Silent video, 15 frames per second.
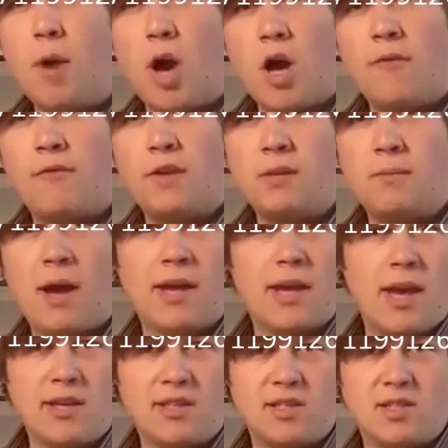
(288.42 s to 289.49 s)
and
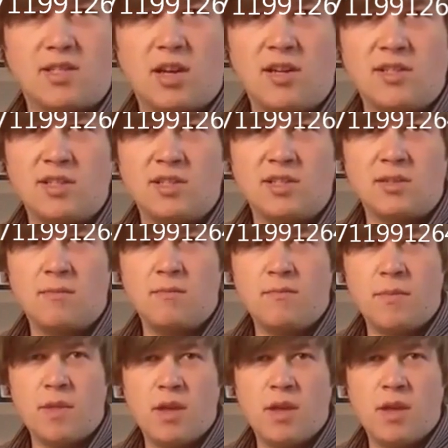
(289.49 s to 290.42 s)
biofeedback exercises.